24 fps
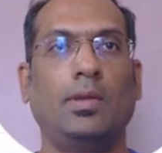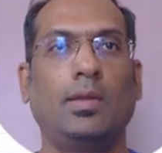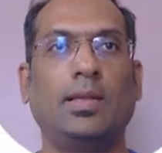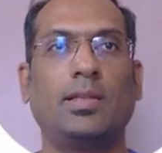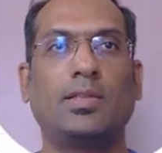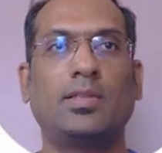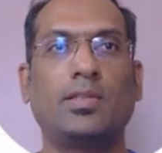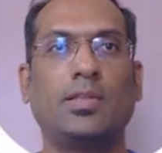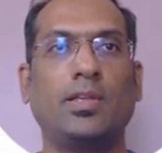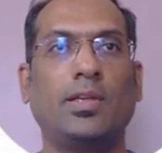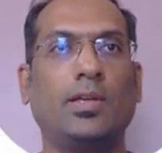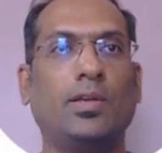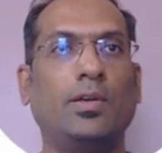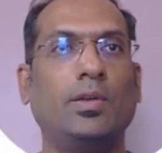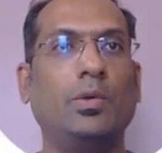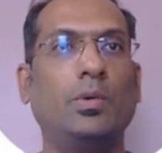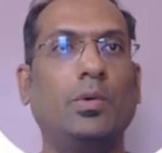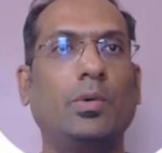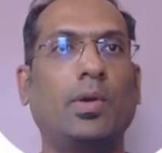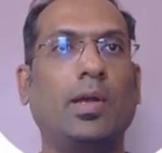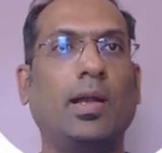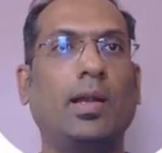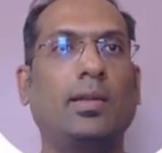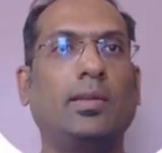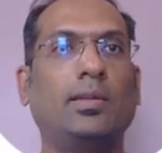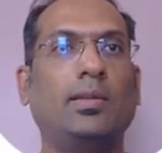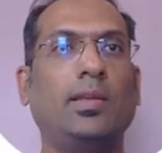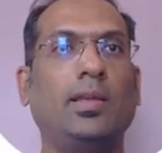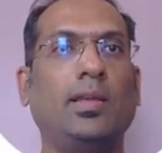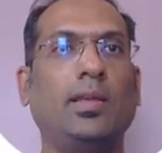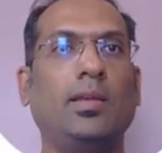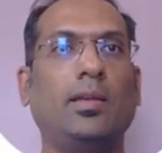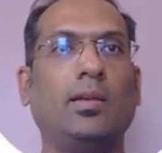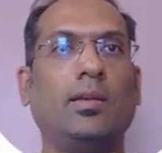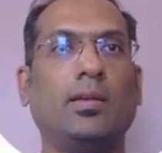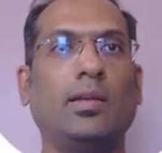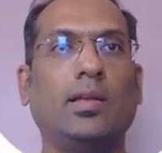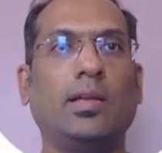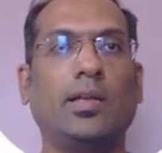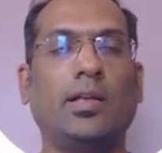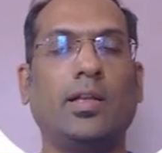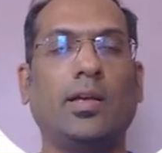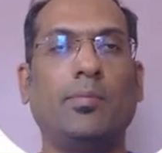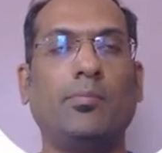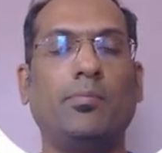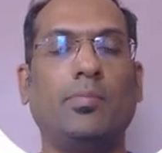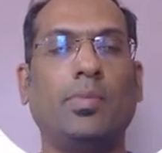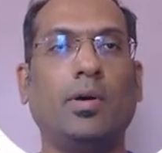Let's take a look at the
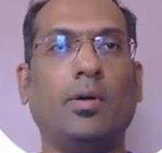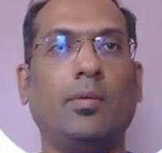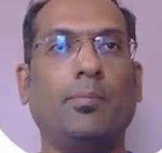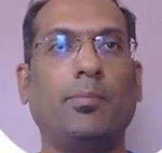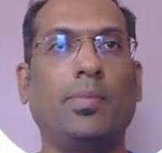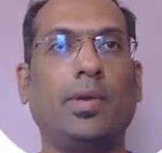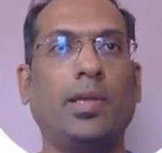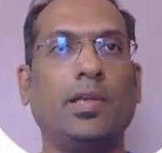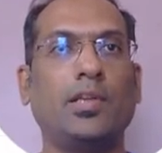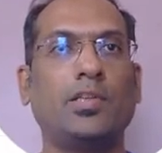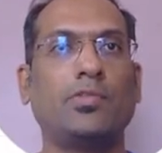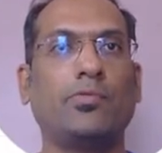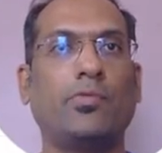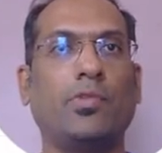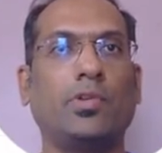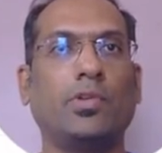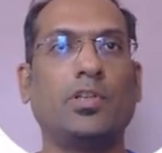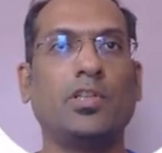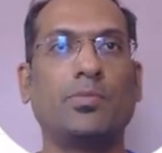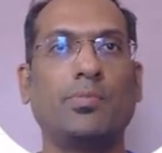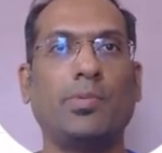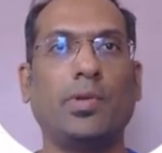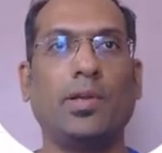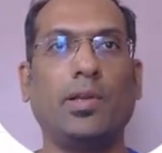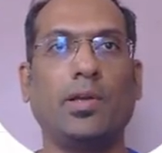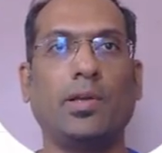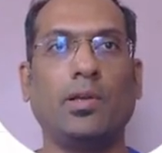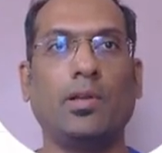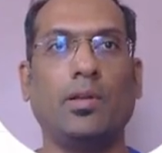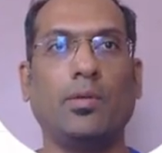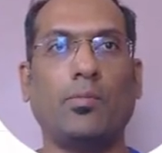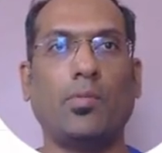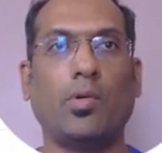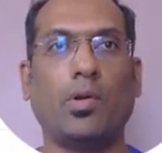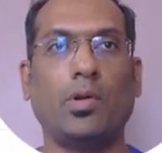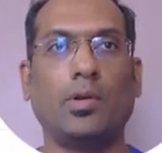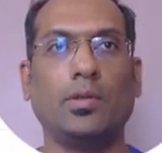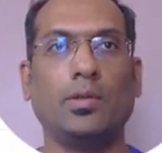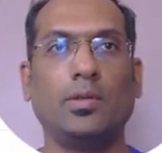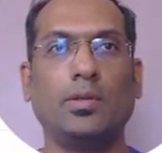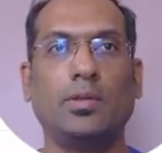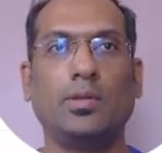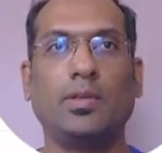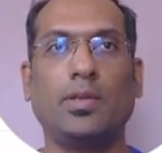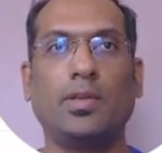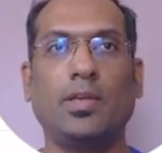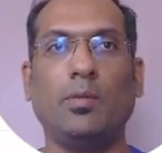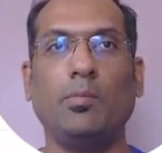GitHub page for this particular
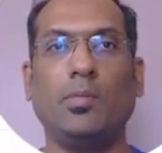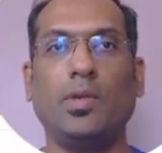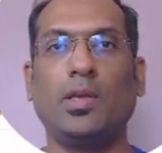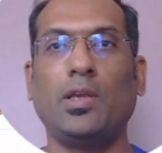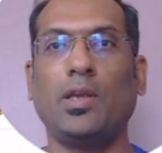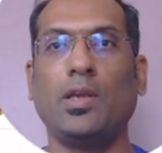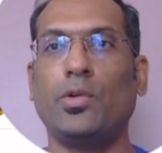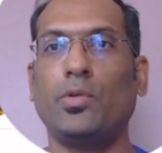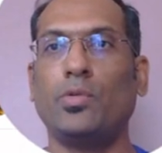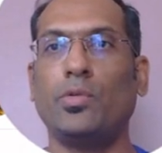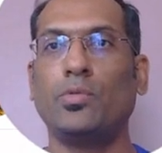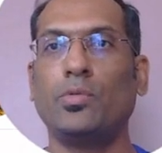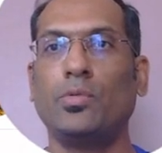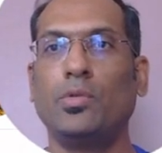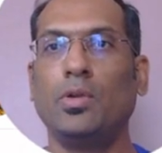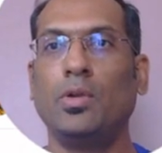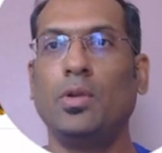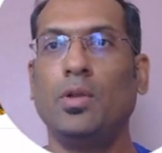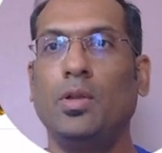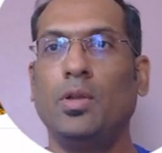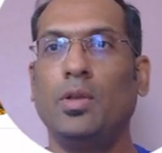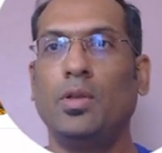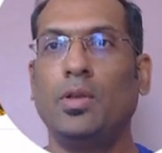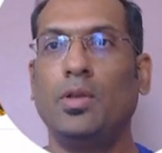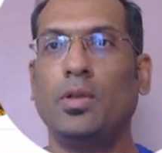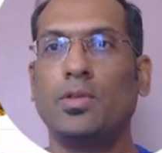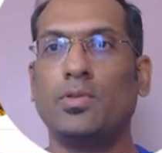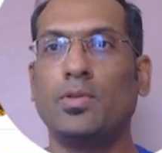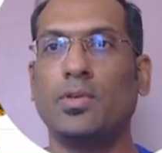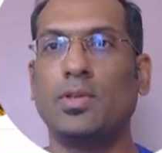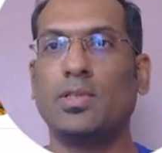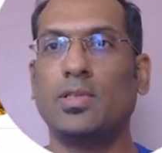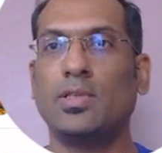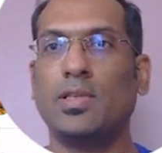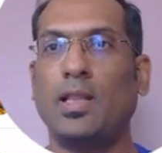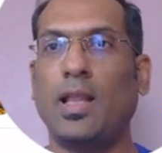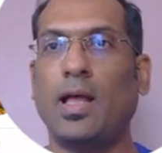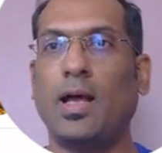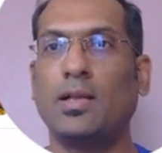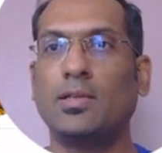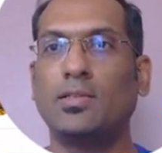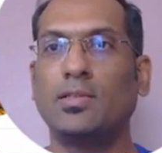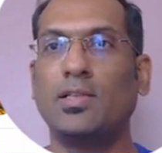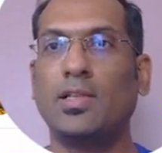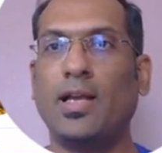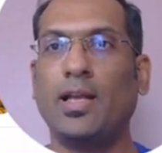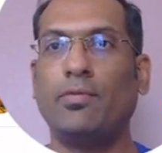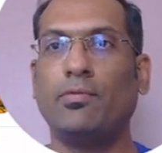model, Kimi K2. So it's a
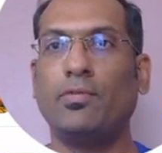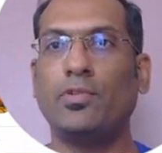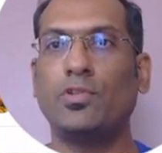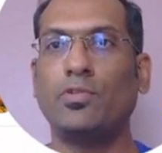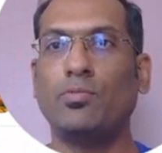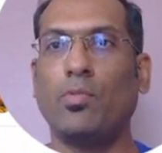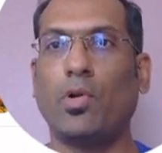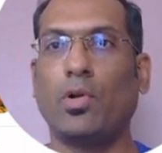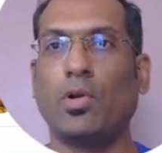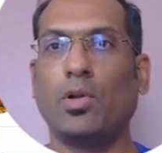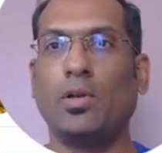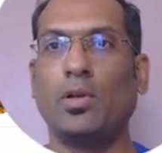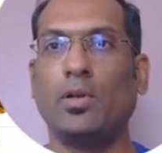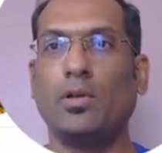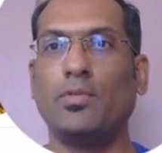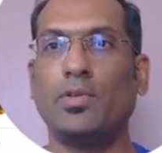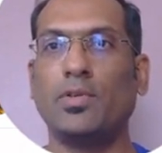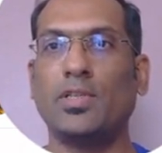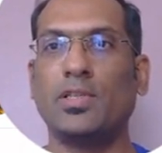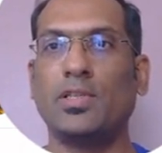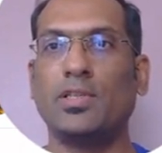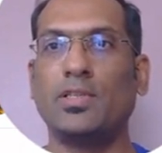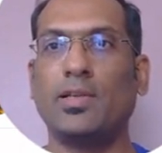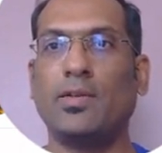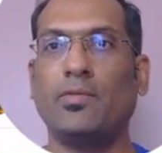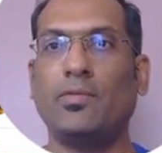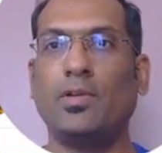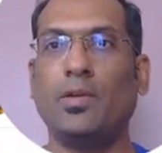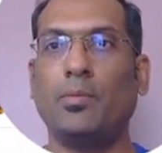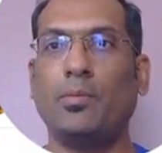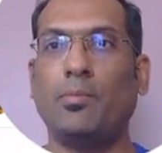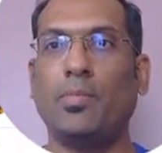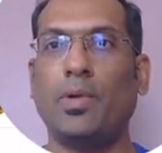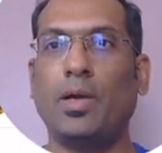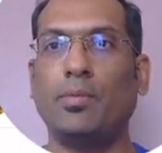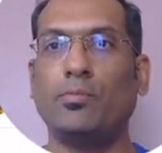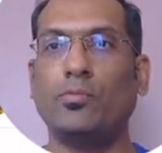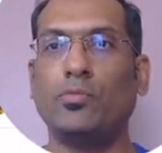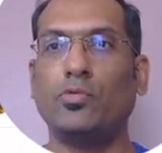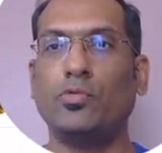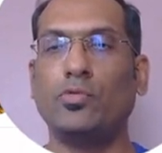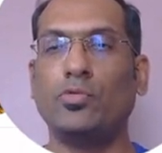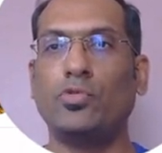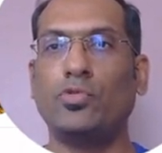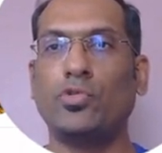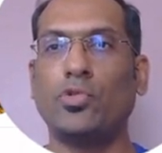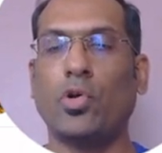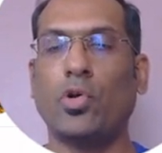large language model which is developed by
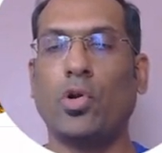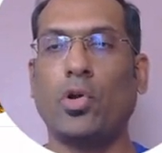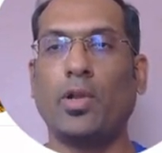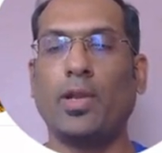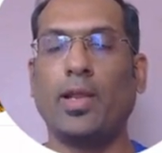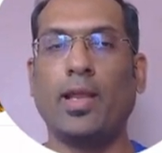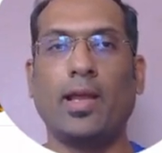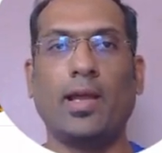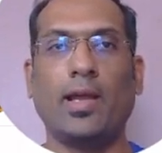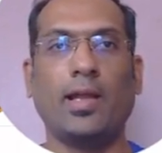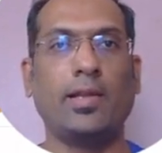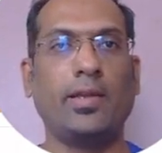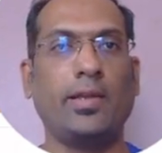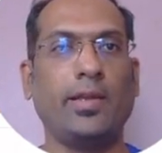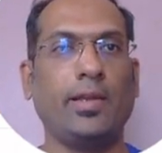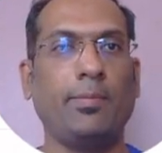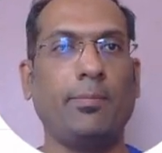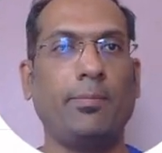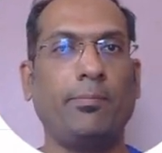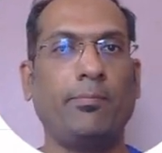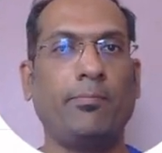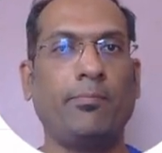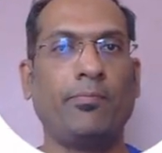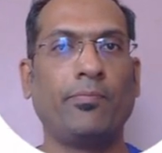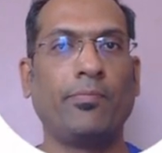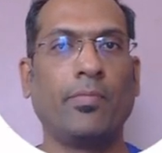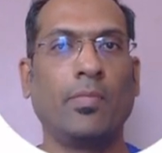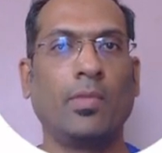Moonshot AI team.